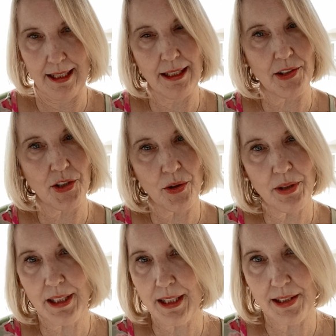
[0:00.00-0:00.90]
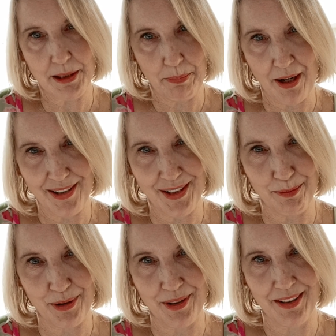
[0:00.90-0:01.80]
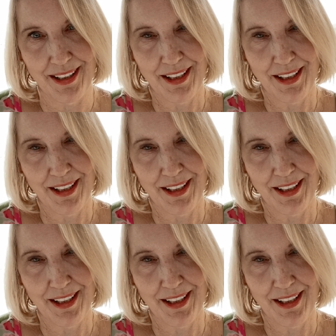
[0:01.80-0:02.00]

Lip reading: and it certainly is possible